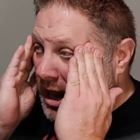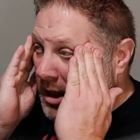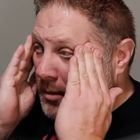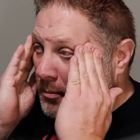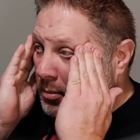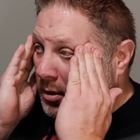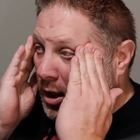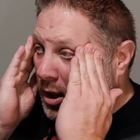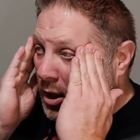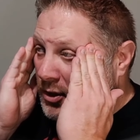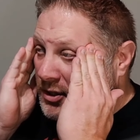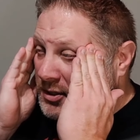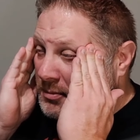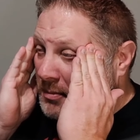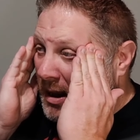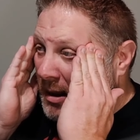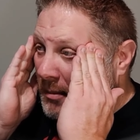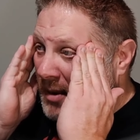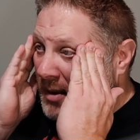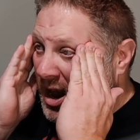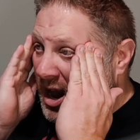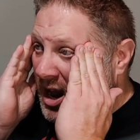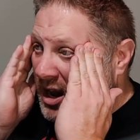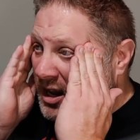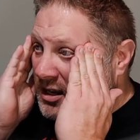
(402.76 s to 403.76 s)
It blows
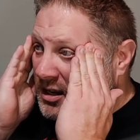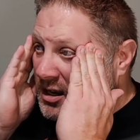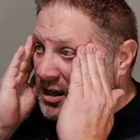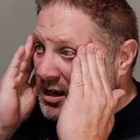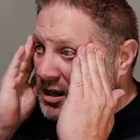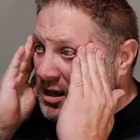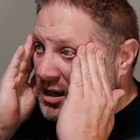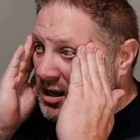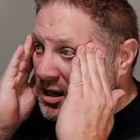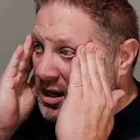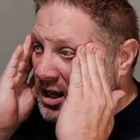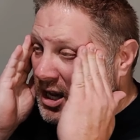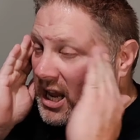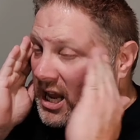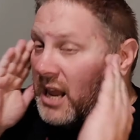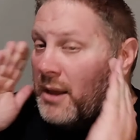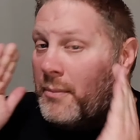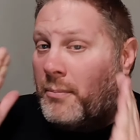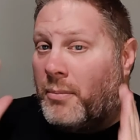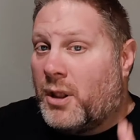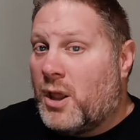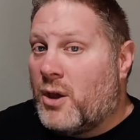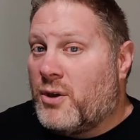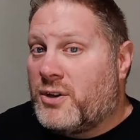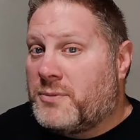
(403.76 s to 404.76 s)
my mind.
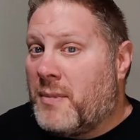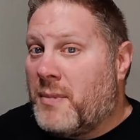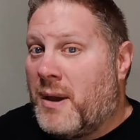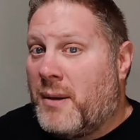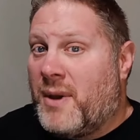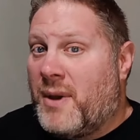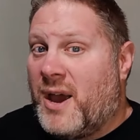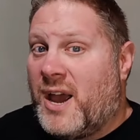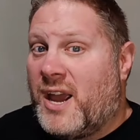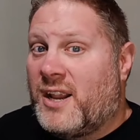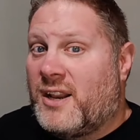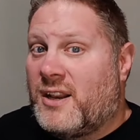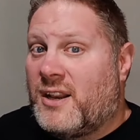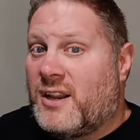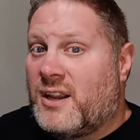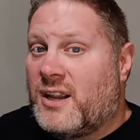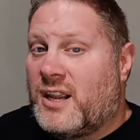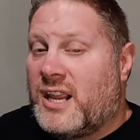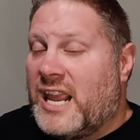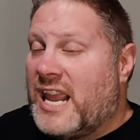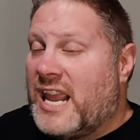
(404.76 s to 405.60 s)
It blows my mind.